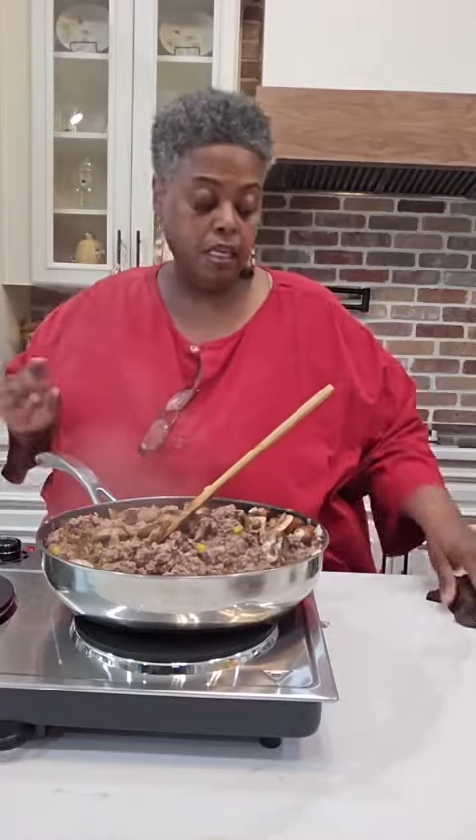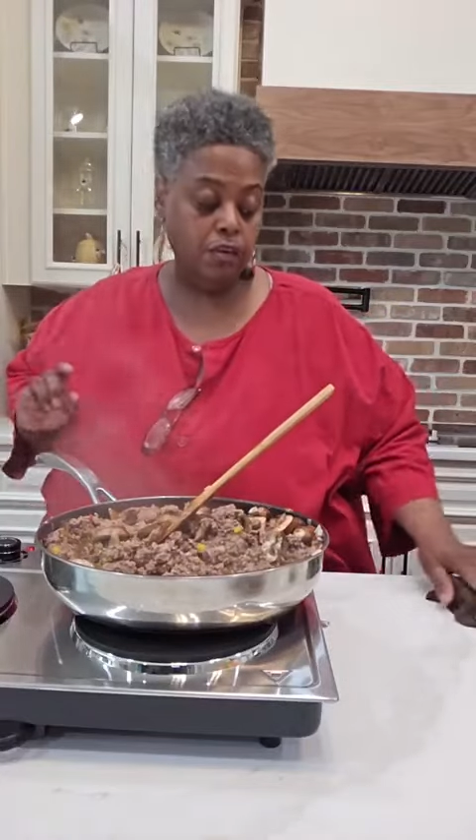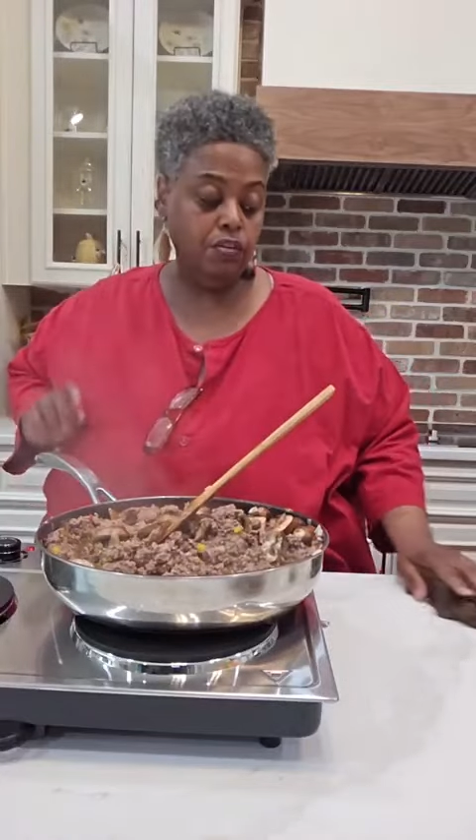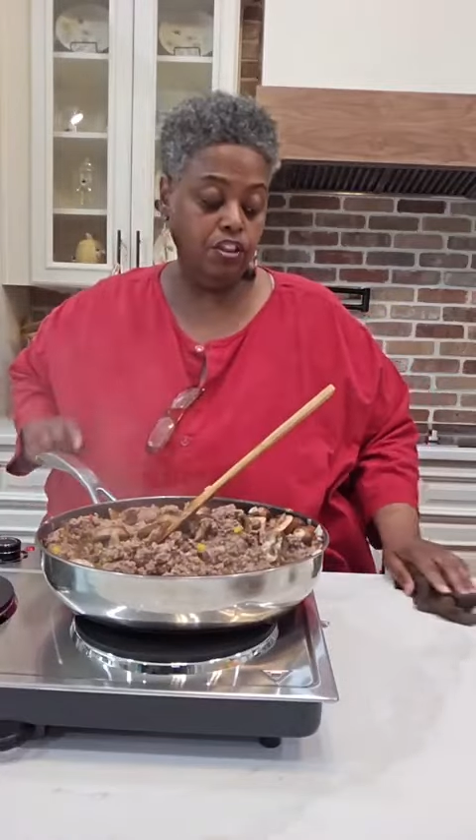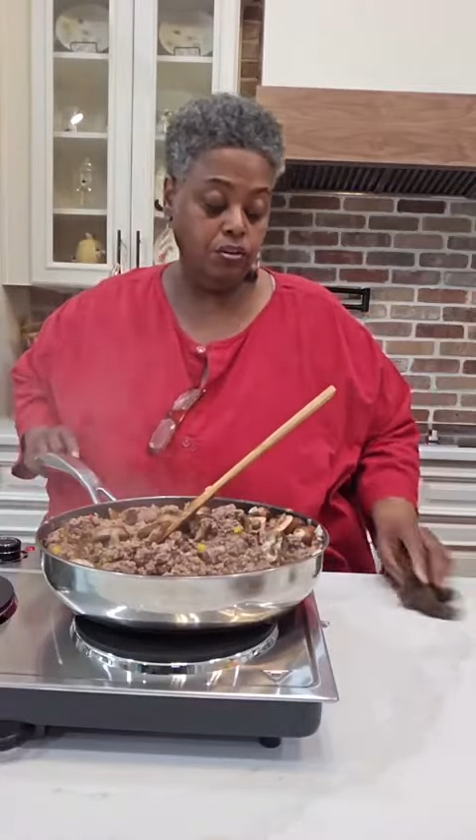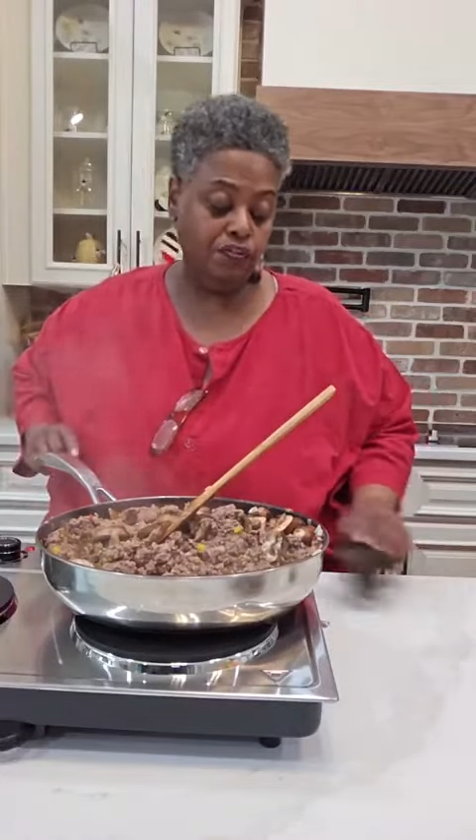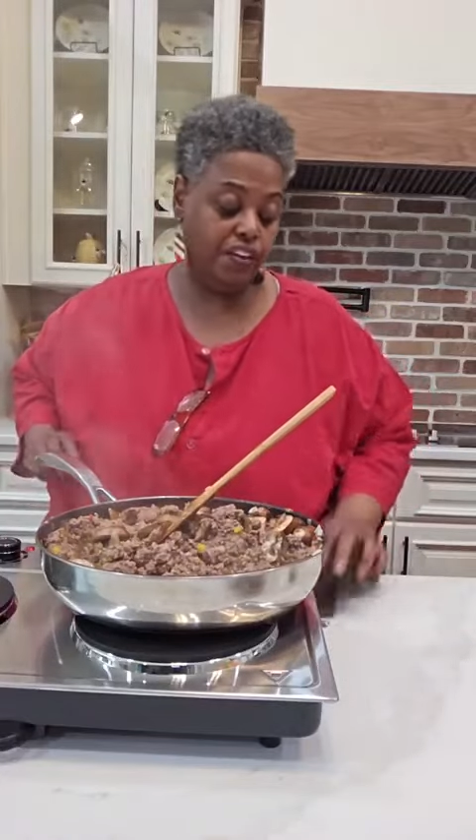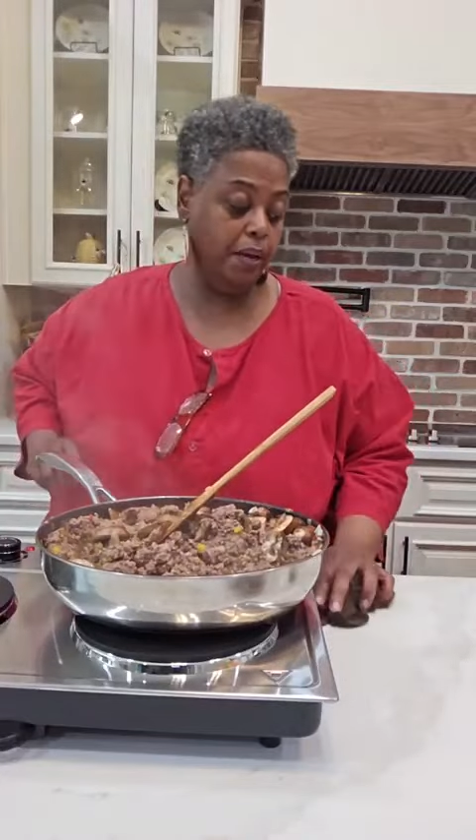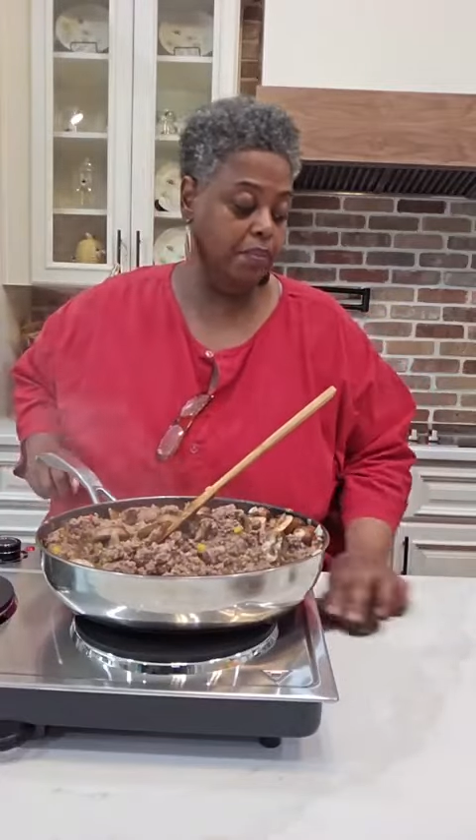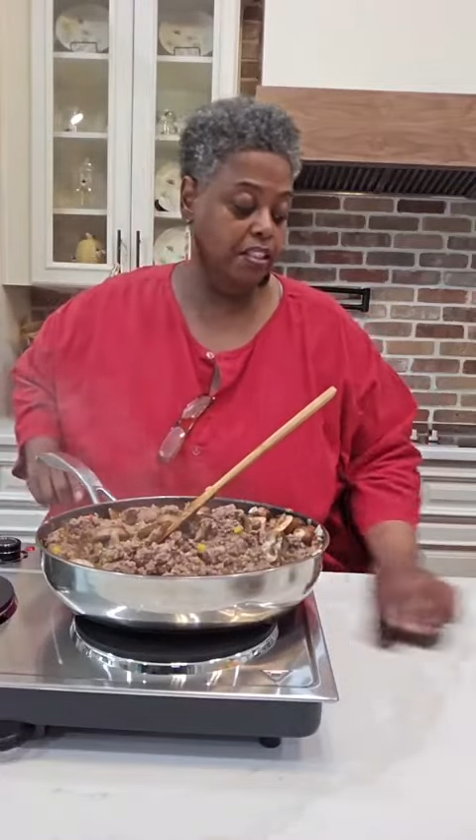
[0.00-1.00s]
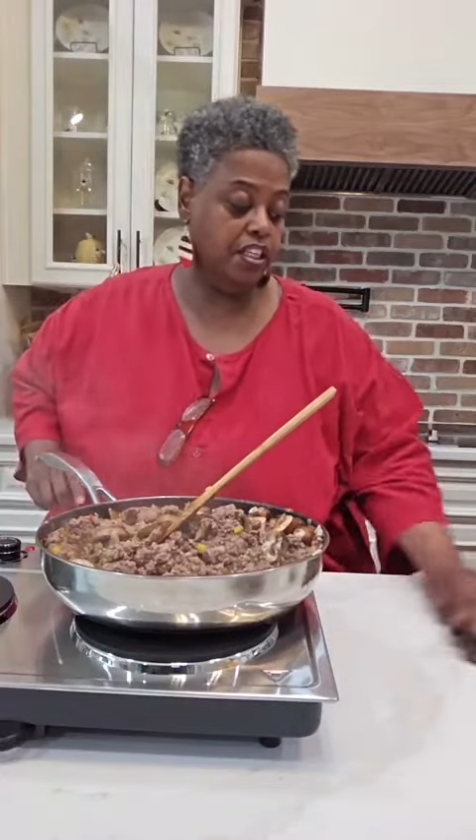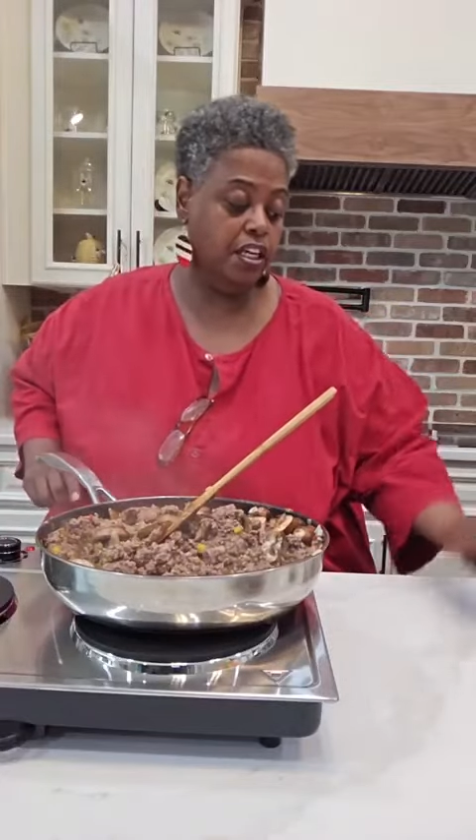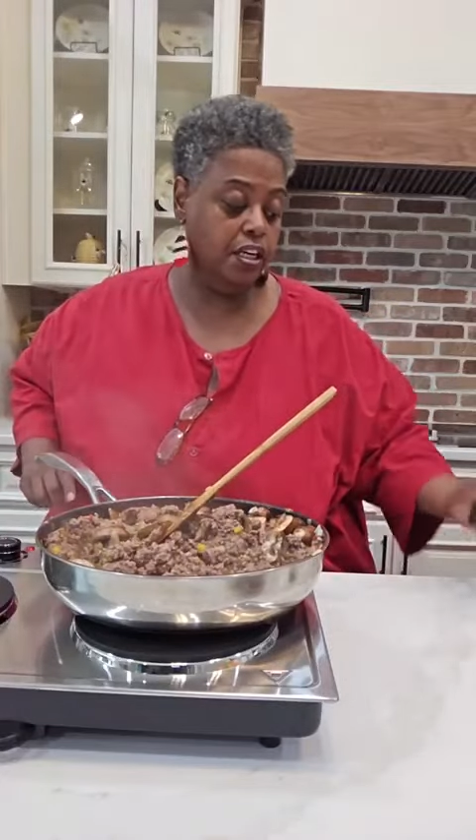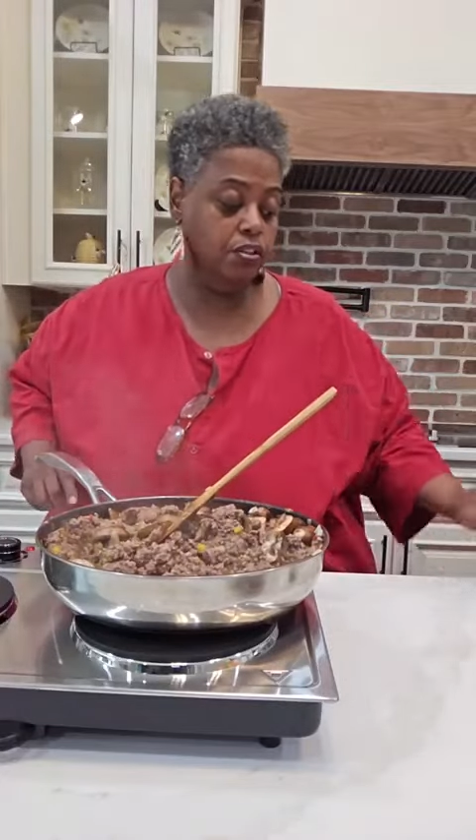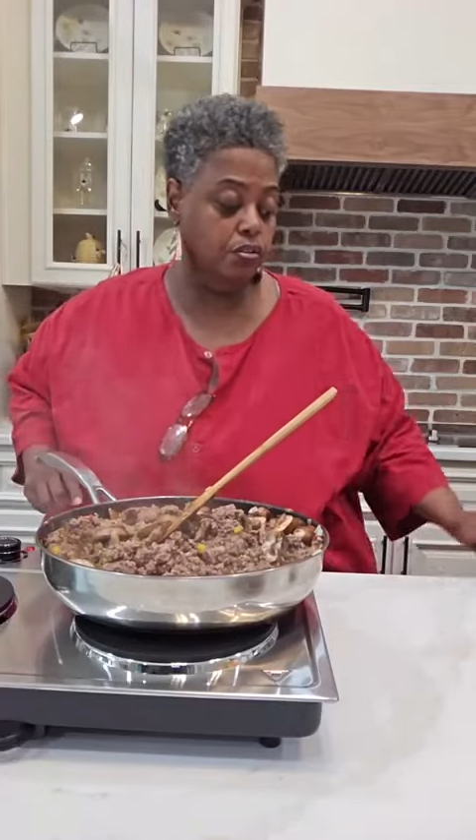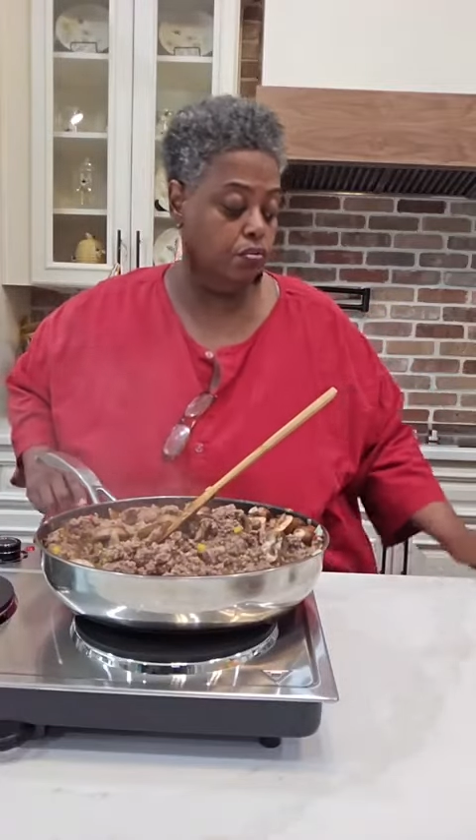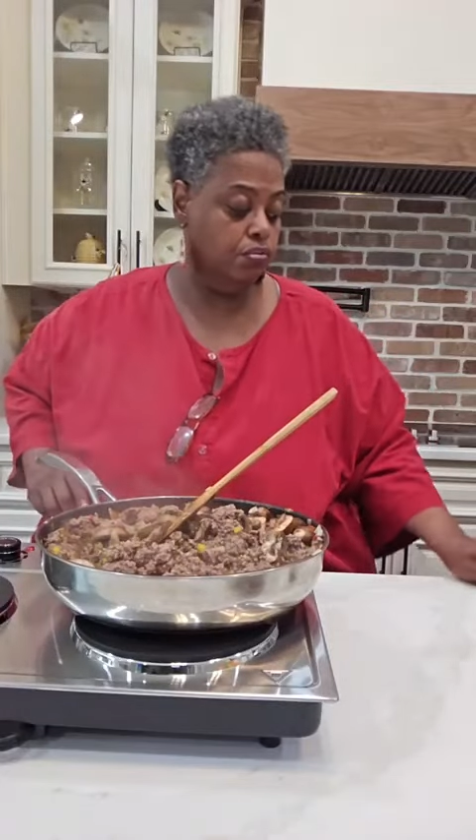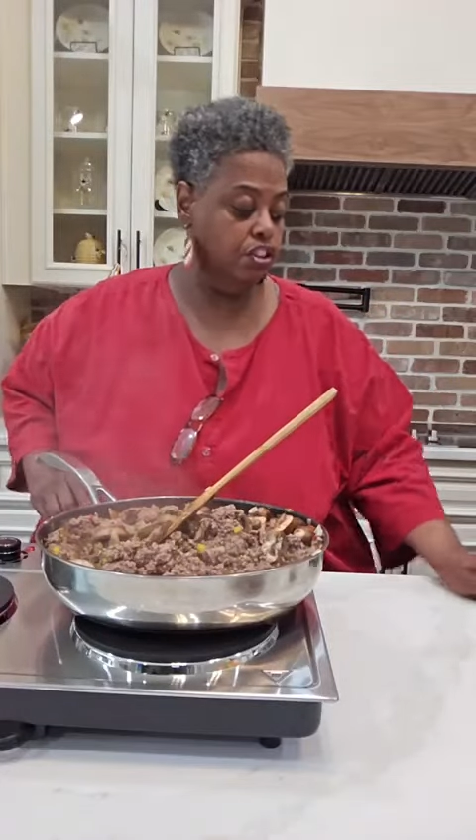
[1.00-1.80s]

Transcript: And when your family tell you,